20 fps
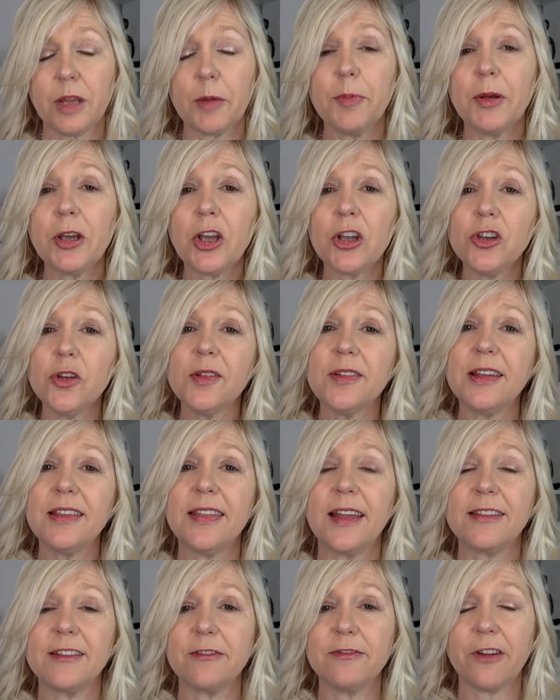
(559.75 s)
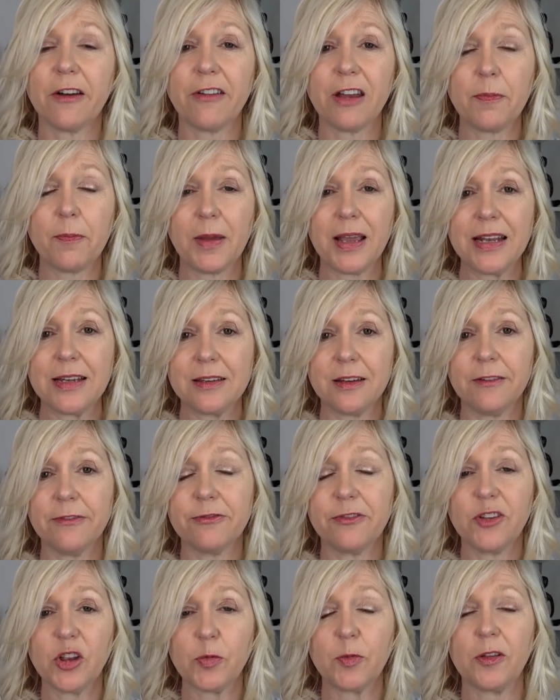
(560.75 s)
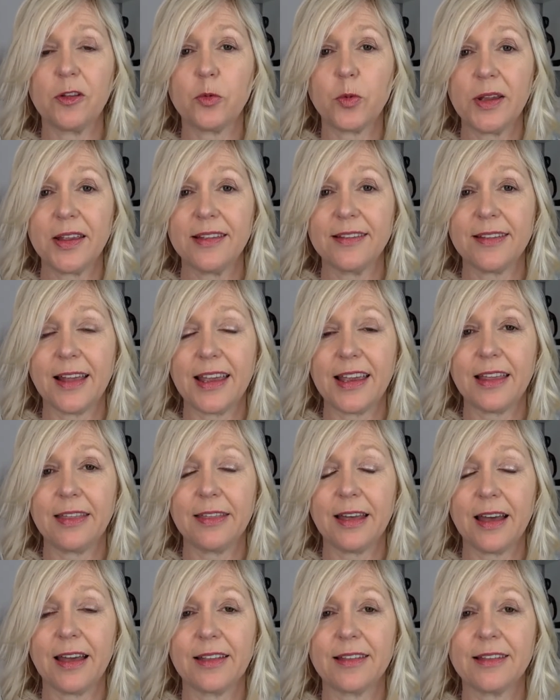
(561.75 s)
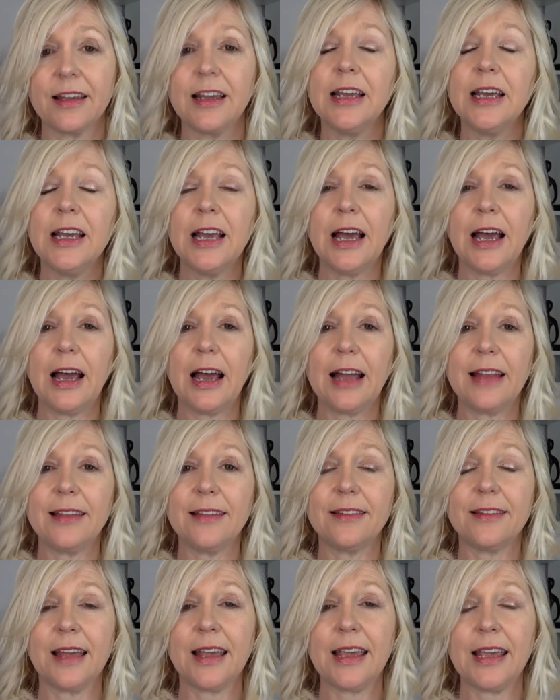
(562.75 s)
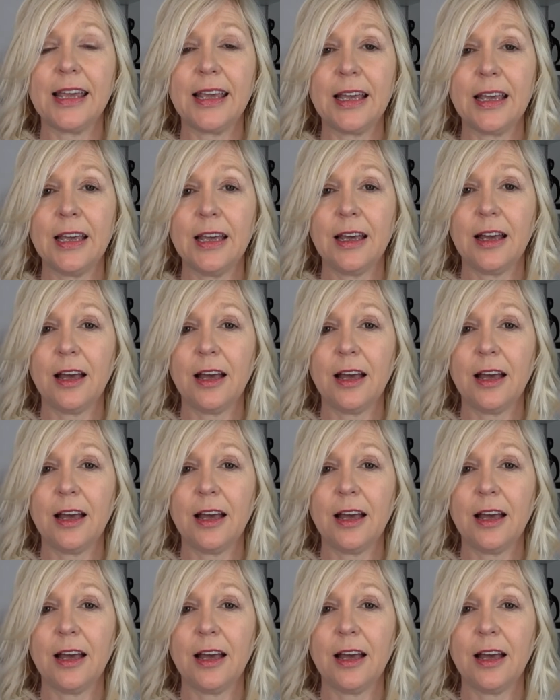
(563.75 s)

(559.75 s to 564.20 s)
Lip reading: But can you see there's a very big difference between saying that and saying,